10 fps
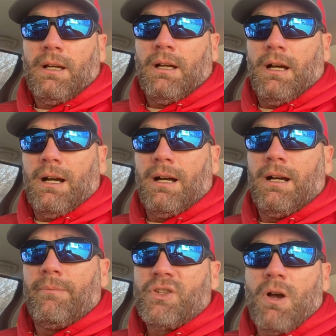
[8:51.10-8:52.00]

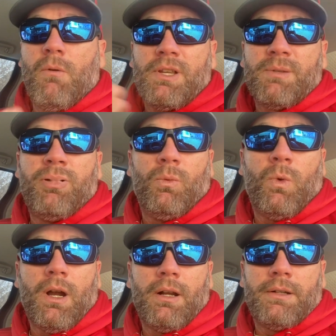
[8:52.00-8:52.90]
so I wasn't putting
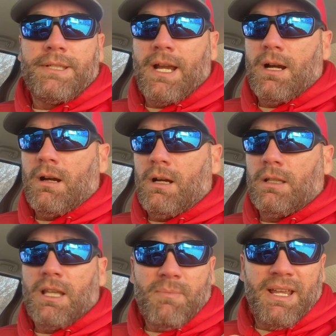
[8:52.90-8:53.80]
wear and tear
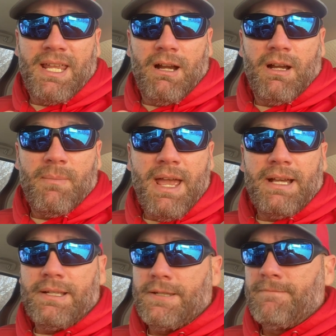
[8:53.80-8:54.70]
on like my carry
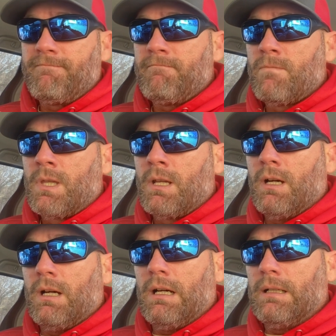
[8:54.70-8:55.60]
mags.
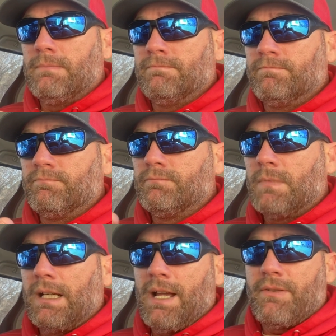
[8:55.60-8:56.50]

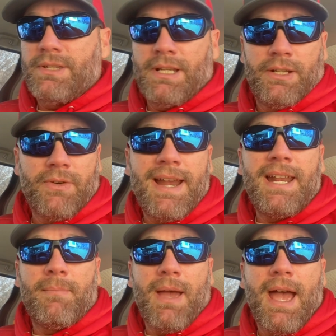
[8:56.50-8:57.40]
I'd have a set of
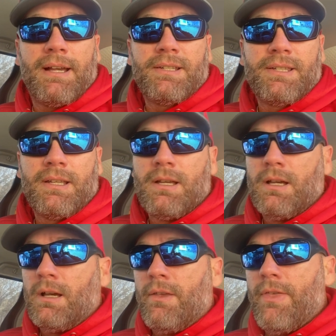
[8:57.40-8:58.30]
training mags
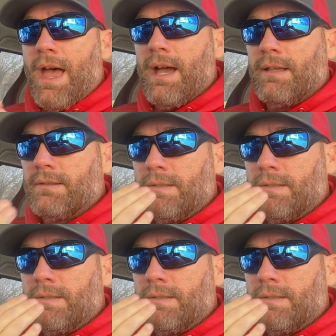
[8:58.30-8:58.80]
that